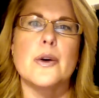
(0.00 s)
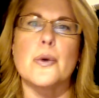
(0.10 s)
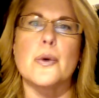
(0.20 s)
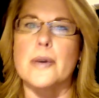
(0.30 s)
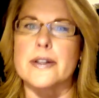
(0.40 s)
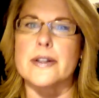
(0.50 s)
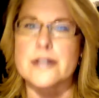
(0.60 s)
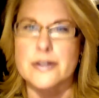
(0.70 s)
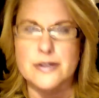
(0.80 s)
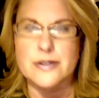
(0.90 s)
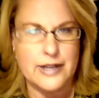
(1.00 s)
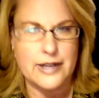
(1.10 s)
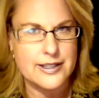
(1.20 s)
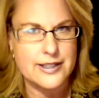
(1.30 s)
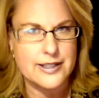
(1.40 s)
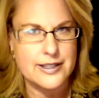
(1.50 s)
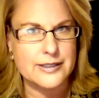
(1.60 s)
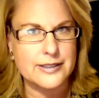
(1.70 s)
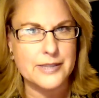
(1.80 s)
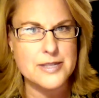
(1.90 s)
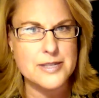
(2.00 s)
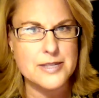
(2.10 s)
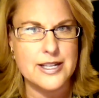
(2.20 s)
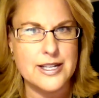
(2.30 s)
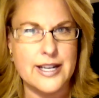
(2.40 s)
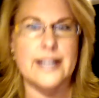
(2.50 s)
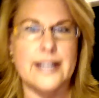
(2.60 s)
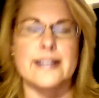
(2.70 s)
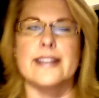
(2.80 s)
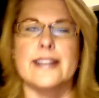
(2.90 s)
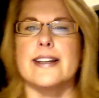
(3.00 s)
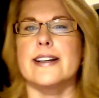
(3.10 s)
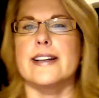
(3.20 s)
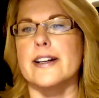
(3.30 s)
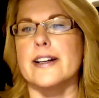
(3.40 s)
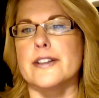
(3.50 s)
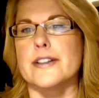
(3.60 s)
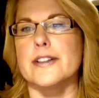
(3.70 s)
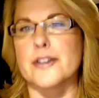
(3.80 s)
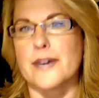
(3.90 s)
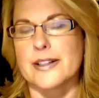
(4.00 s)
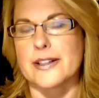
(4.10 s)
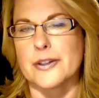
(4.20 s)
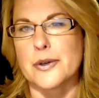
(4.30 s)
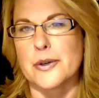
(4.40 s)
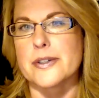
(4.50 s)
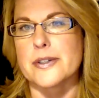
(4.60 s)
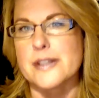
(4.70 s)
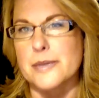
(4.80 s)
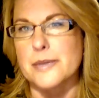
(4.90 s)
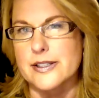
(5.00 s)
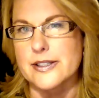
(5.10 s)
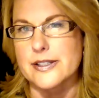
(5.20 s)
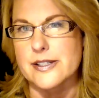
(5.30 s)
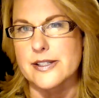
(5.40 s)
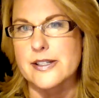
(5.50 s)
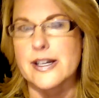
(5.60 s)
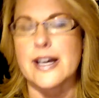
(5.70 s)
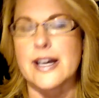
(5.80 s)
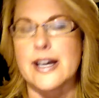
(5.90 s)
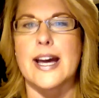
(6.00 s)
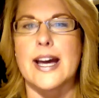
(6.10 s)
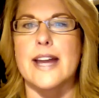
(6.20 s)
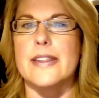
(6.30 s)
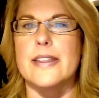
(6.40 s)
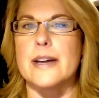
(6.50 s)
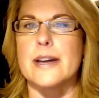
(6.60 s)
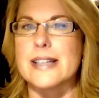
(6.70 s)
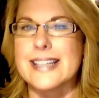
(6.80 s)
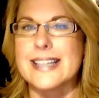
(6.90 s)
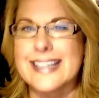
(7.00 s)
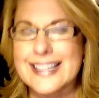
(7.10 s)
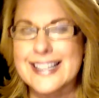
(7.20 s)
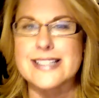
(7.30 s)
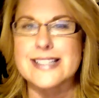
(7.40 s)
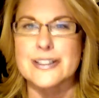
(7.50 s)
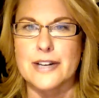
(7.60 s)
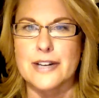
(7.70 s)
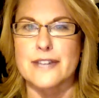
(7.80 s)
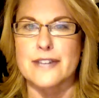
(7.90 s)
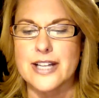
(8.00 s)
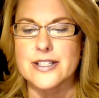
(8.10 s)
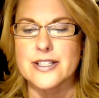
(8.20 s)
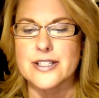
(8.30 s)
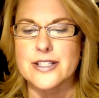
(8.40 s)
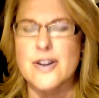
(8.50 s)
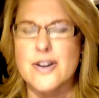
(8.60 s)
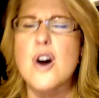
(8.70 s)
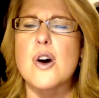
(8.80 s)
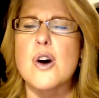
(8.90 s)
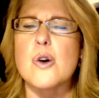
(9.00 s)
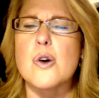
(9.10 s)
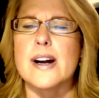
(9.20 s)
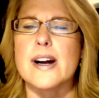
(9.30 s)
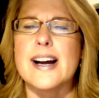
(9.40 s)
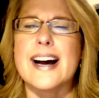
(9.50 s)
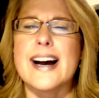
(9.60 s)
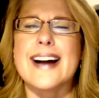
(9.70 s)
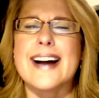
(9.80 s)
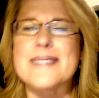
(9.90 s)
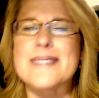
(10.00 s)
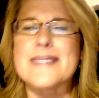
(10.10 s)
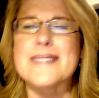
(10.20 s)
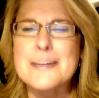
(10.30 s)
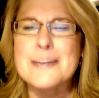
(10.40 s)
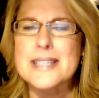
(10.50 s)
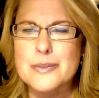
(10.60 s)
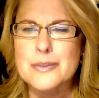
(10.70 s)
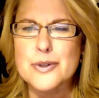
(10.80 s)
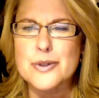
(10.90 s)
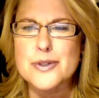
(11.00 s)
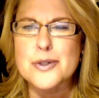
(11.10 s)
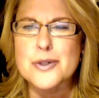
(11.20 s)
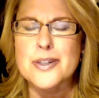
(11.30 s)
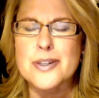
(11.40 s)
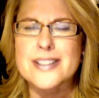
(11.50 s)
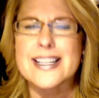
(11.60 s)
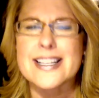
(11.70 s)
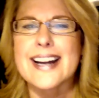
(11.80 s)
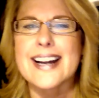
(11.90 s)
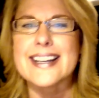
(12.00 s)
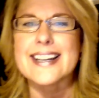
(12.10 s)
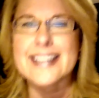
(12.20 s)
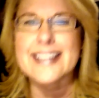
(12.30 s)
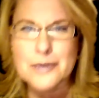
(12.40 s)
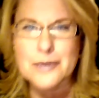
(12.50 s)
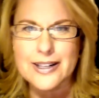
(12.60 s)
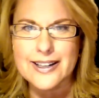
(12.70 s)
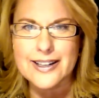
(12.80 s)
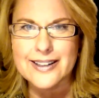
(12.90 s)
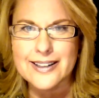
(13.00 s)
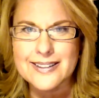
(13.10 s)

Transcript: where the students write exactly what I'm saying, and then they can either correct their own or someone else's. And that instant gratification of, oh, I mixed up those two words. I get why I